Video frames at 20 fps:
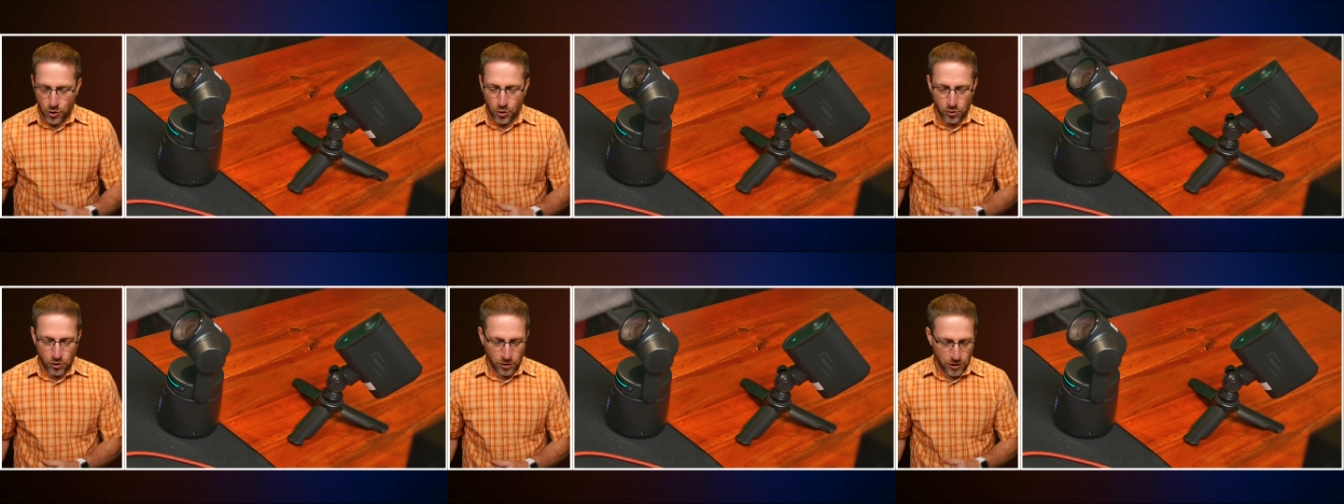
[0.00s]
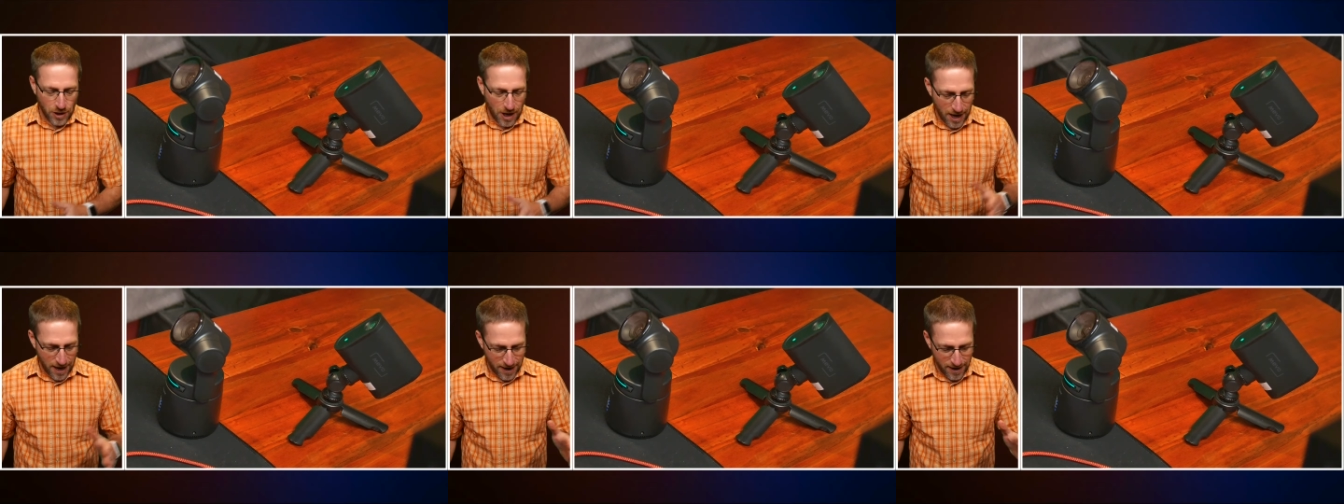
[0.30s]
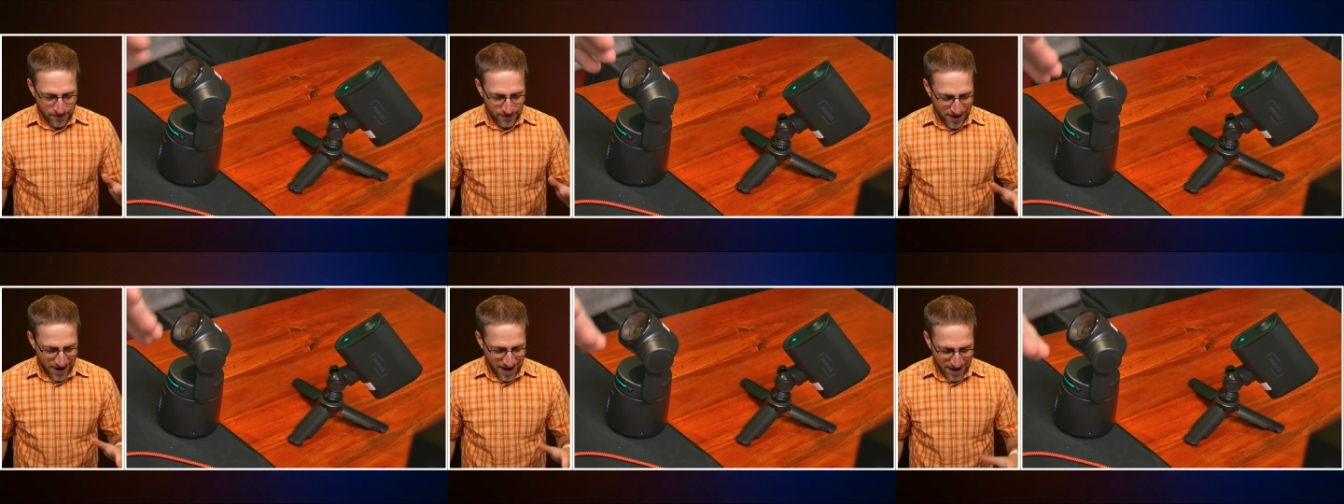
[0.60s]

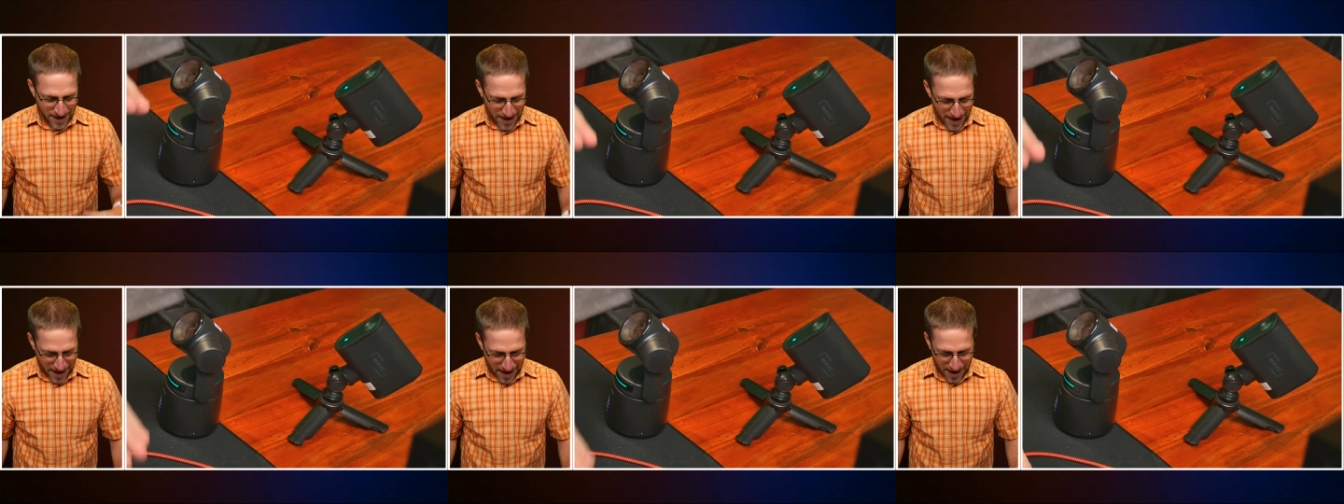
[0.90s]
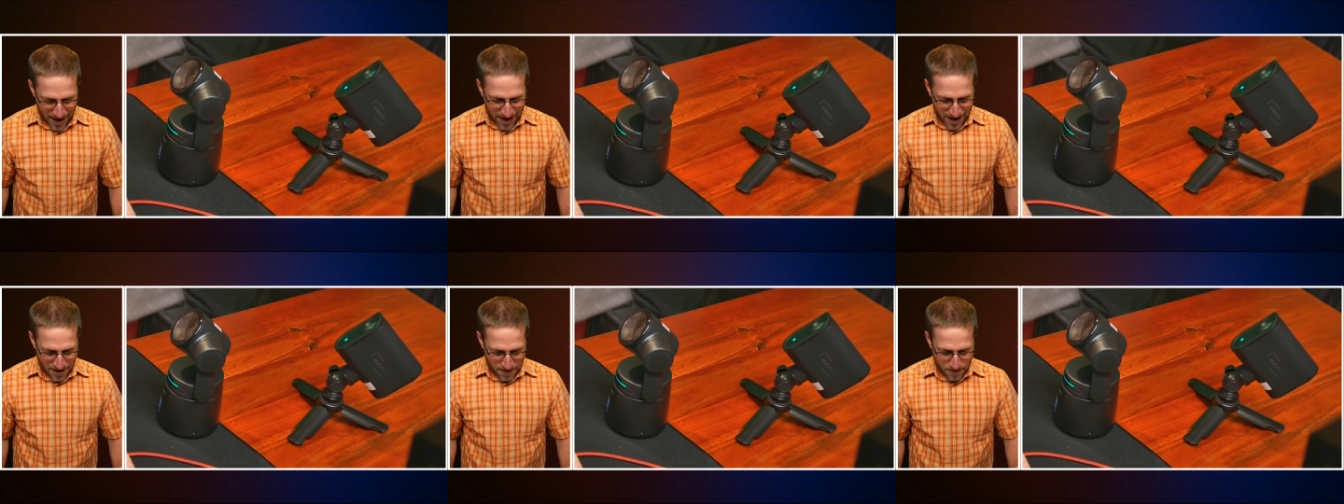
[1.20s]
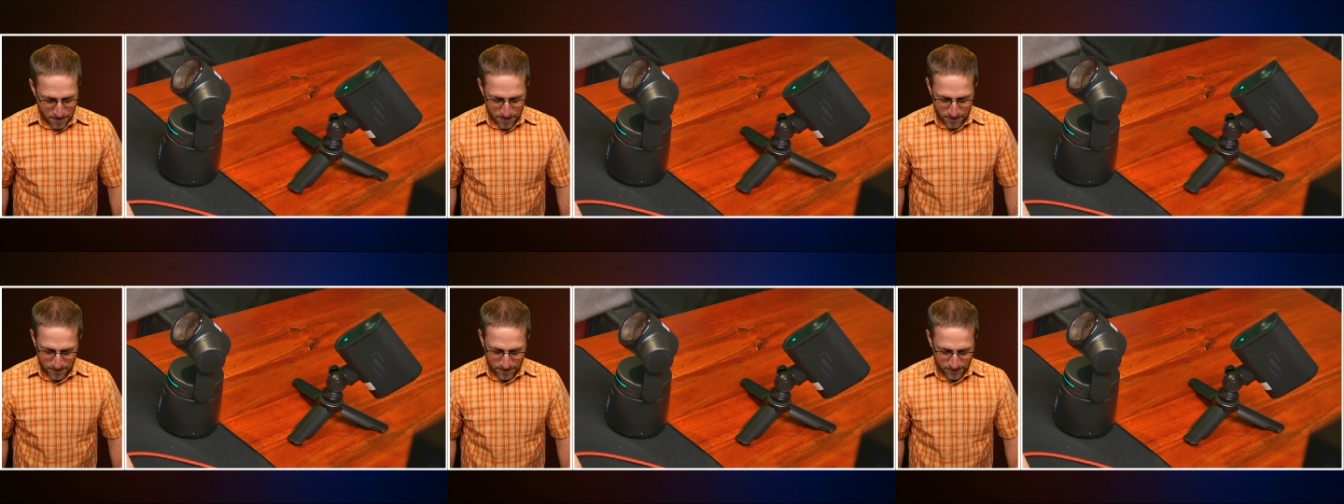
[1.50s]
YoloLiv and
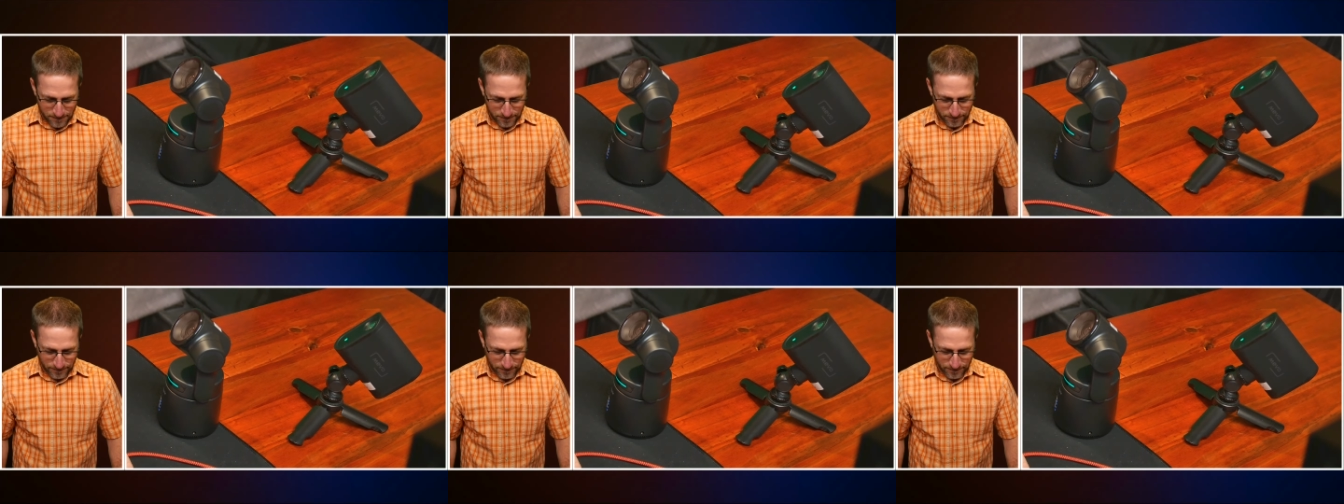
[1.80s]
um,